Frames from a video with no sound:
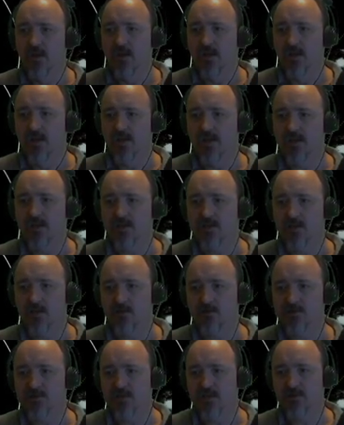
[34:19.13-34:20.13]
And it's
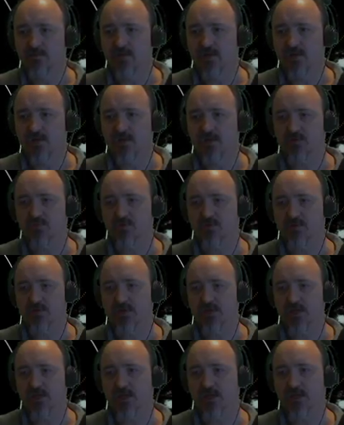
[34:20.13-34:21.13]
largely because we're
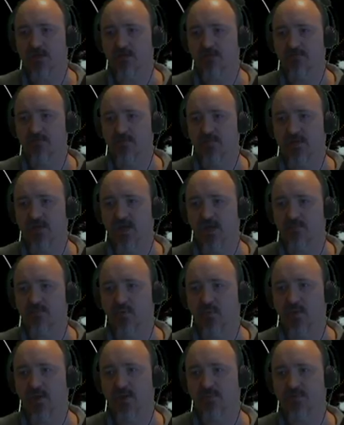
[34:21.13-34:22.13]
taking off from the
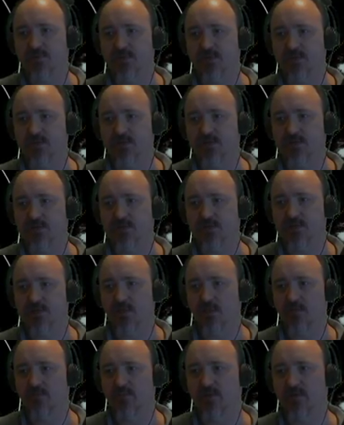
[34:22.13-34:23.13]
apoapsis instead
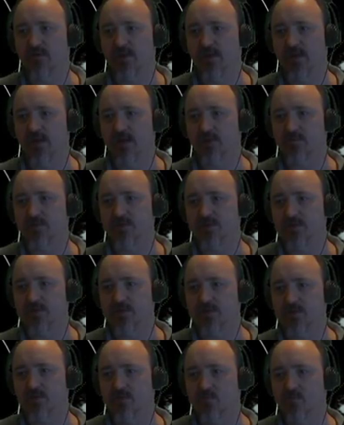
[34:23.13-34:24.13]
of the
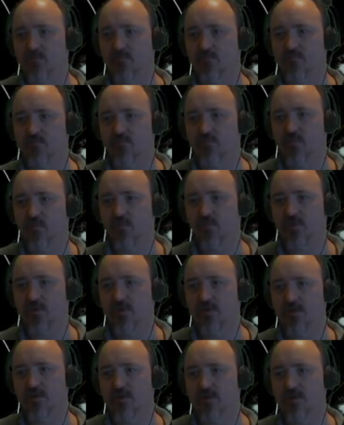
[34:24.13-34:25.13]
periapsis. We
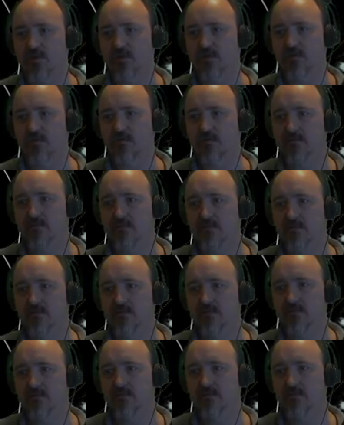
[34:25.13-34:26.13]
could come
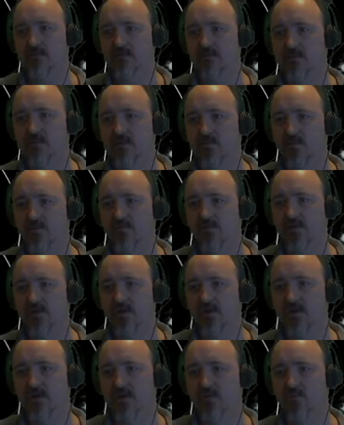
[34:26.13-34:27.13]
over
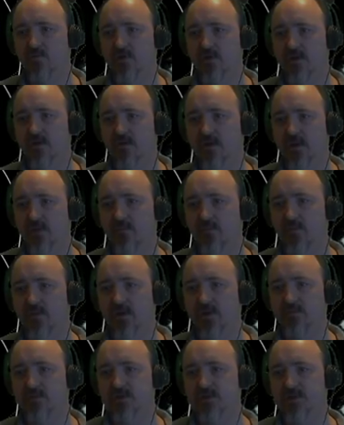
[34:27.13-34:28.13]
here, bring our
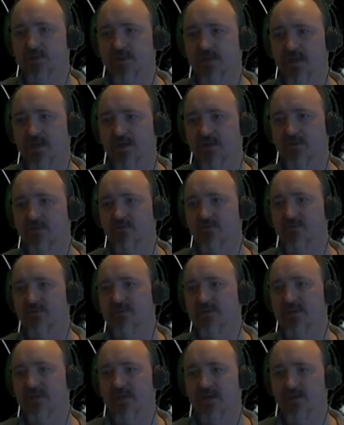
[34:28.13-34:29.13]
apoapsis
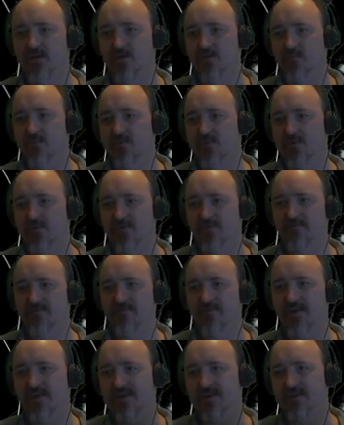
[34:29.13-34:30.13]
down, get an O-berth
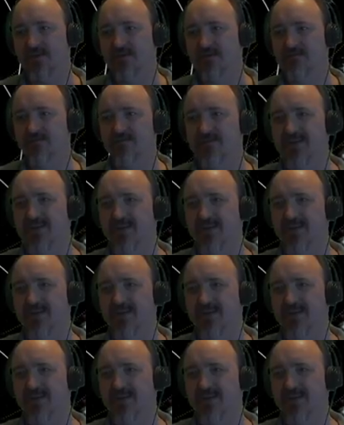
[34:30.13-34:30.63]
effect off of it.